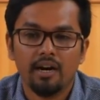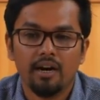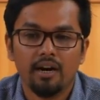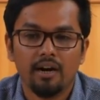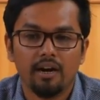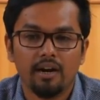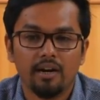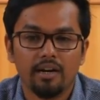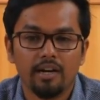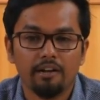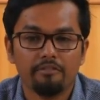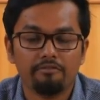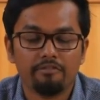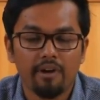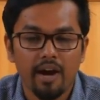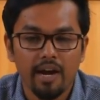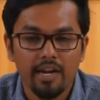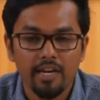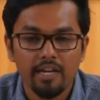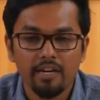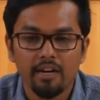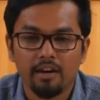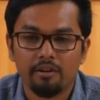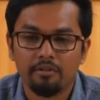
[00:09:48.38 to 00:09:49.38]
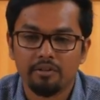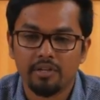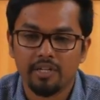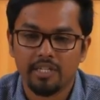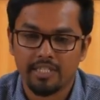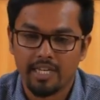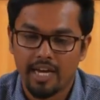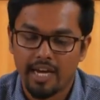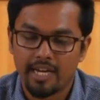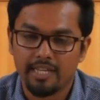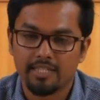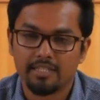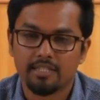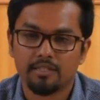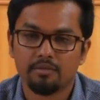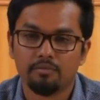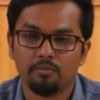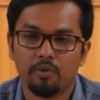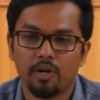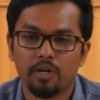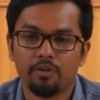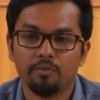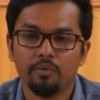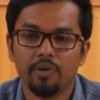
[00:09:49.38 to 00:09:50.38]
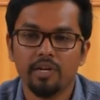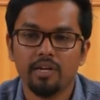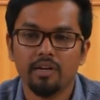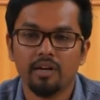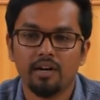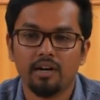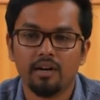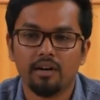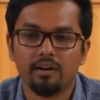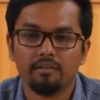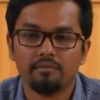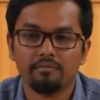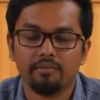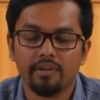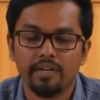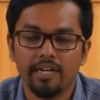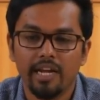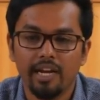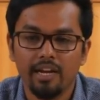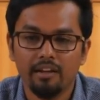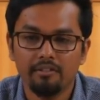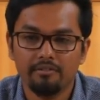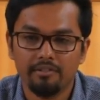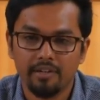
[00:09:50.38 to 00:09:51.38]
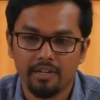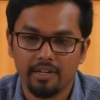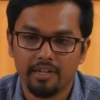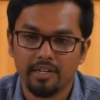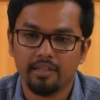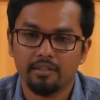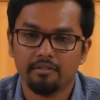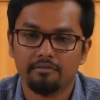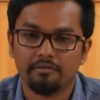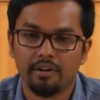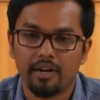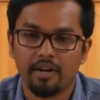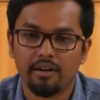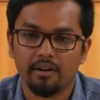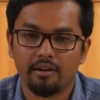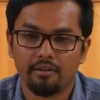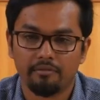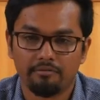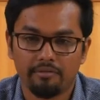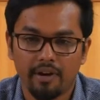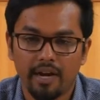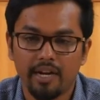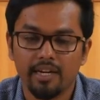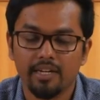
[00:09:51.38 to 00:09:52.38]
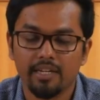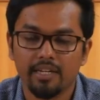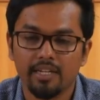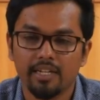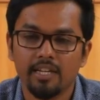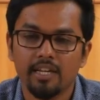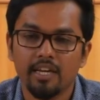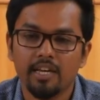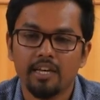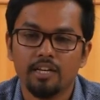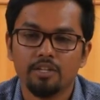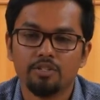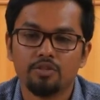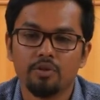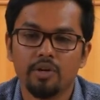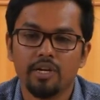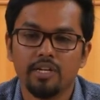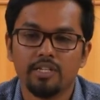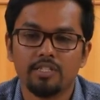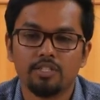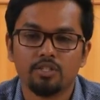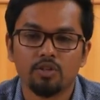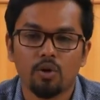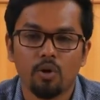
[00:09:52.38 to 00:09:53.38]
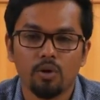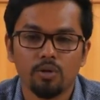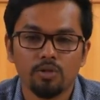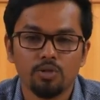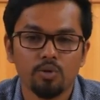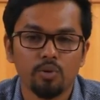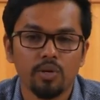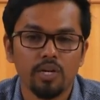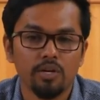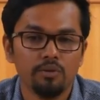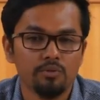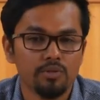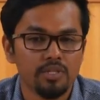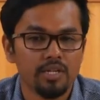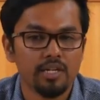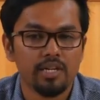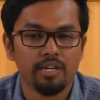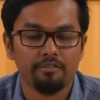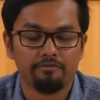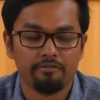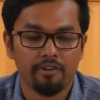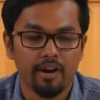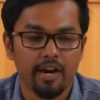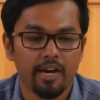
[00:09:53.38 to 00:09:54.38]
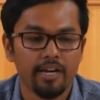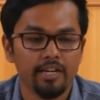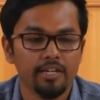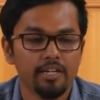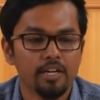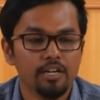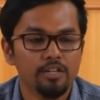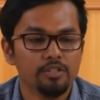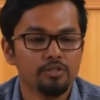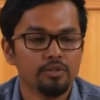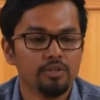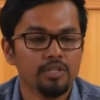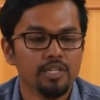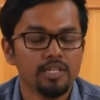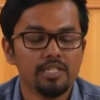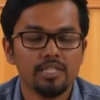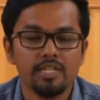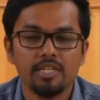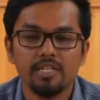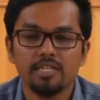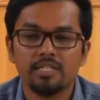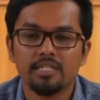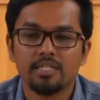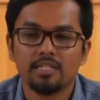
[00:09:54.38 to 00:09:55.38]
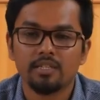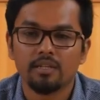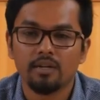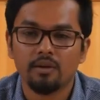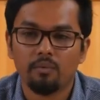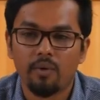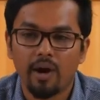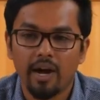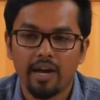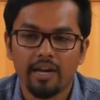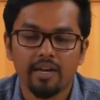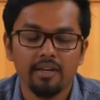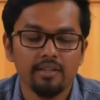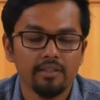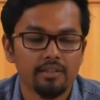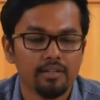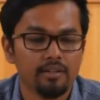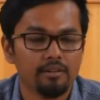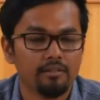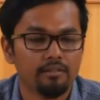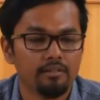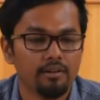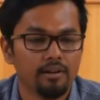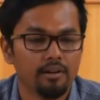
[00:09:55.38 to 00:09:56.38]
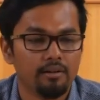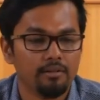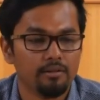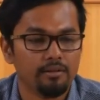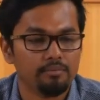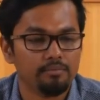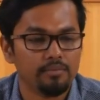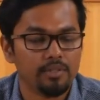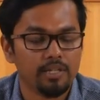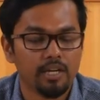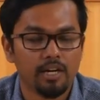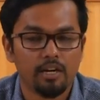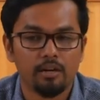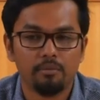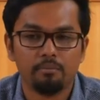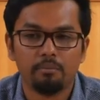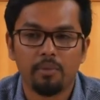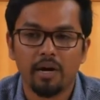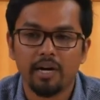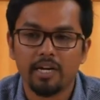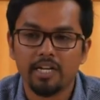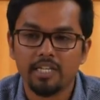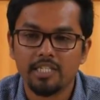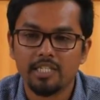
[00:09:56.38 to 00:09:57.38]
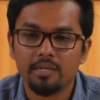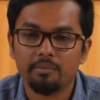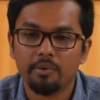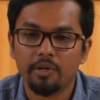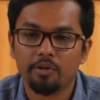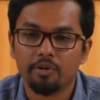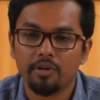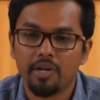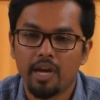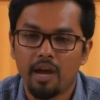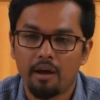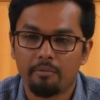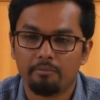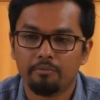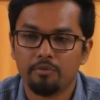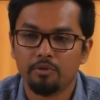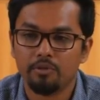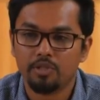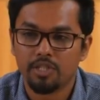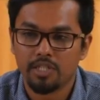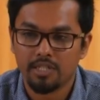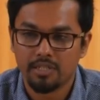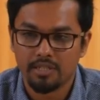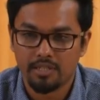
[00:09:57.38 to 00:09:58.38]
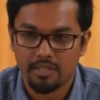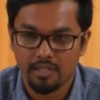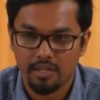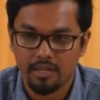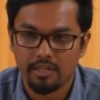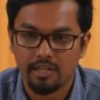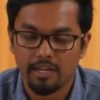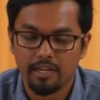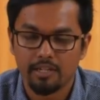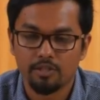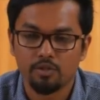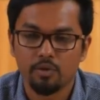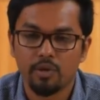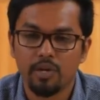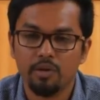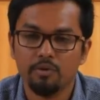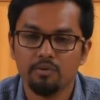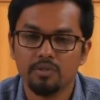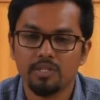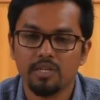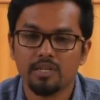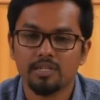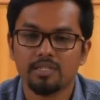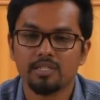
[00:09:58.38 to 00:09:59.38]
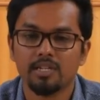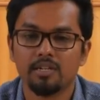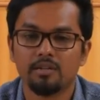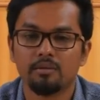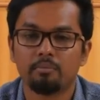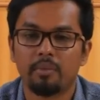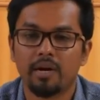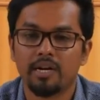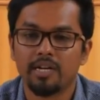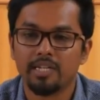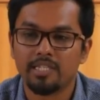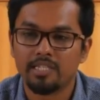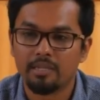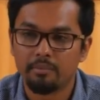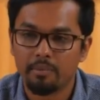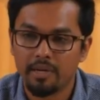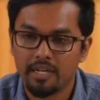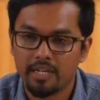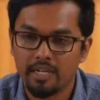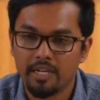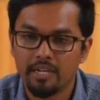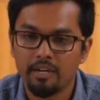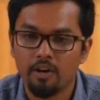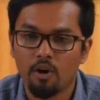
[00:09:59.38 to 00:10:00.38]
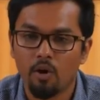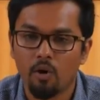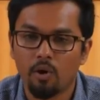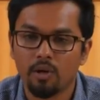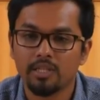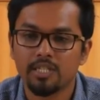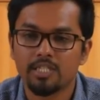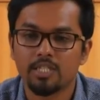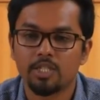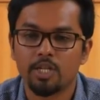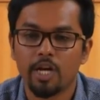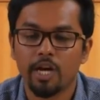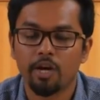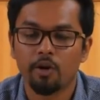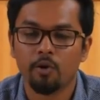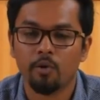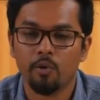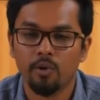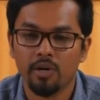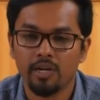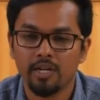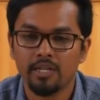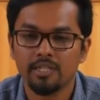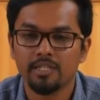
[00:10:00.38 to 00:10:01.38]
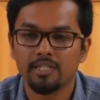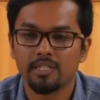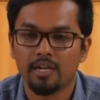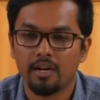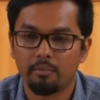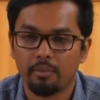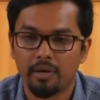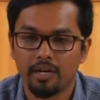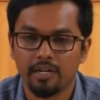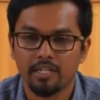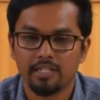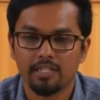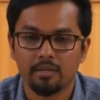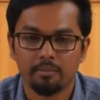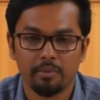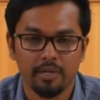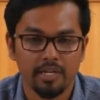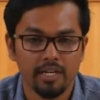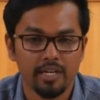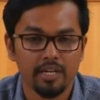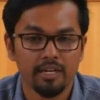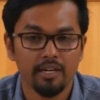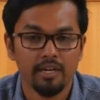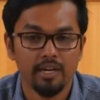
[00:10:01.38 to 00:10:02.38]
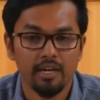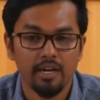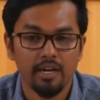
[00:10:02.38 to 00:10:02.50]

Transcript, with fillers: uh, defining our designs what we uh, deliver in the fi final so it's also user defined so this is why the term participatory approach is there so users are participating all the stakeholders are participating